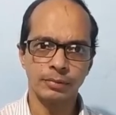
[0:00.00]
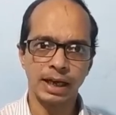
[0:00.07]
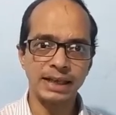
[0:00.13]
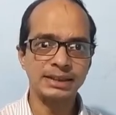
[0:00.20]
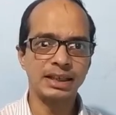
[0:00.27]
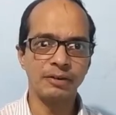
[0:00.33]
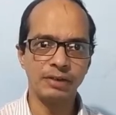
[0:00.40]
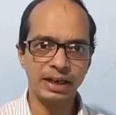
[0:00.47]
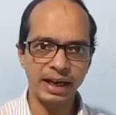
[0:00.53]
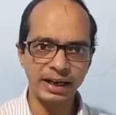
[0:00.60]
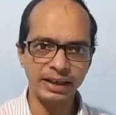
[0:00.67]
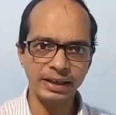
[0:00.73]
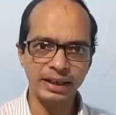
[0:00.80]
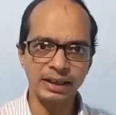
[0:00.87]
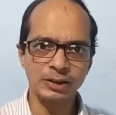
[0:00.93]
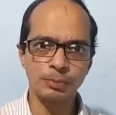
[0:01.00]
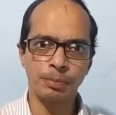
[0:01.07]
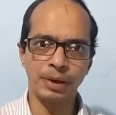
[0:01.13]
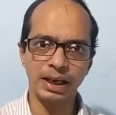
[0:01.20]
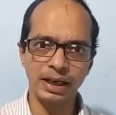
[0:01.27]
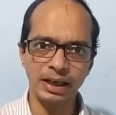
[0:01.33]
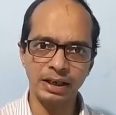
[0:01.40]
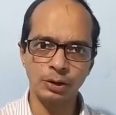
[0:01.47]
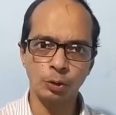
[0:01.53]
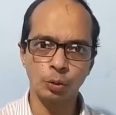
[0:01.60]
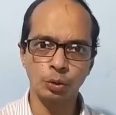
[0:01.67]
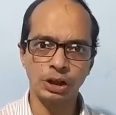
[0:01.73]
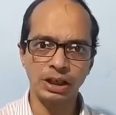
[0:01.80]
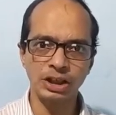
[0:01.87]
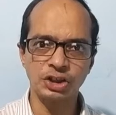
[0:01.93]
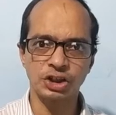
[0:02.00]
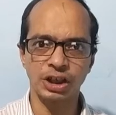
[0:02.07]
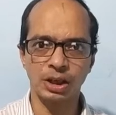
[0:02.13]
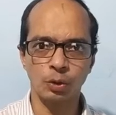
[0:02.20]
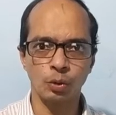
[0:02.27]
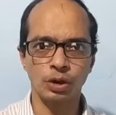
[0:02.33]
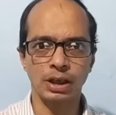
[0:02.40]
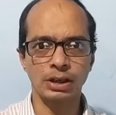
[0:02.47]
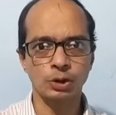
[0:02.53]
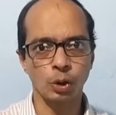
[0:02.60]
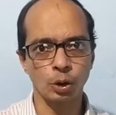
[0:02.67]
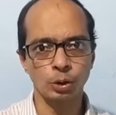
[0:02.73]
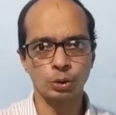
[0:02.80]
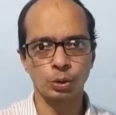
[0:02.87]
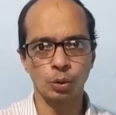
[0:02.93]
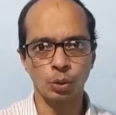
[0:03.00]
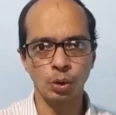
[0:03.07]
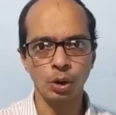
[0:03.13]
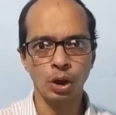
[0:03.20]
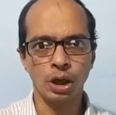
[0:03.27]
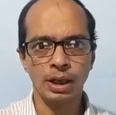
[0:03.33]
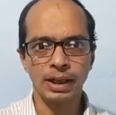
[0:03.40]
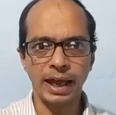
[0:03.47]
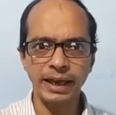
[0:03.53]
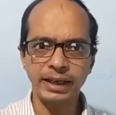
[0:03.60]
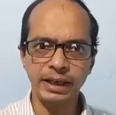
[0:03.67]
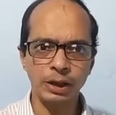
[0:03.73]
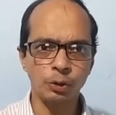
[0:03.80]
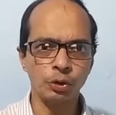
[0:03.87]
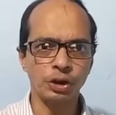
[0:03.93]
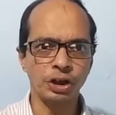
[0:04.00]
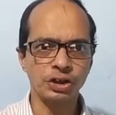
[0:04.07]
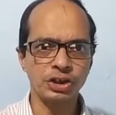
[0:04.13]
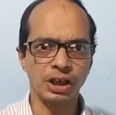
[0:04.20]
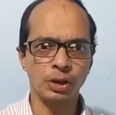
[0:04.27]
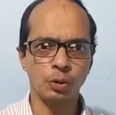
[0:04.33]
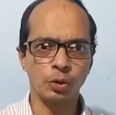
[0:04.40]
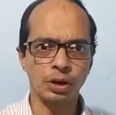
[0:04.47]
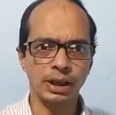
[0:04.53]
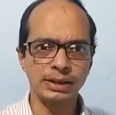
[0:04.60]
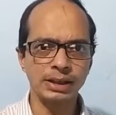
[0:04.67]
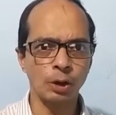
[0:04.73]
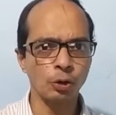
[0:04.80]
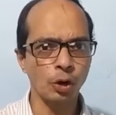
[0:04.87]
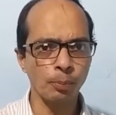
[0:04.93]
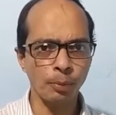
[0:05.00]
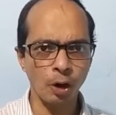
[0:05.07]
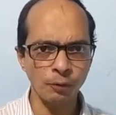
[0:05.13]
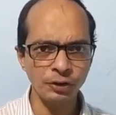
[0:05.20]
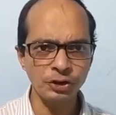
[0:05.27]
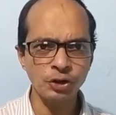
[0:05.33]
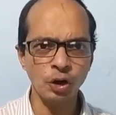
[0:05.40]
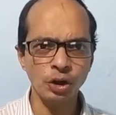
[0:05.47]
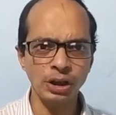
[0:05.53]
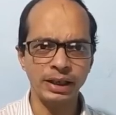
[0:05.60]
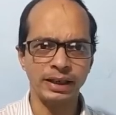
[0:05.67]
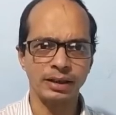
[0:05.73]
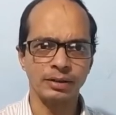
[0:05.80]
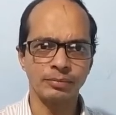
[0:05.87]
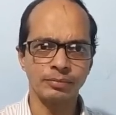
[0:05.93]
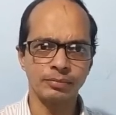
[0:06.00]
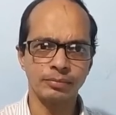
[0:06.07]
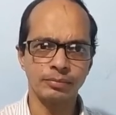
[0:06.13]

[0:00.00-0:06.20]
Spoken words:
as dividend is paid to these shareholders also, like equity shareholders, out of profits only.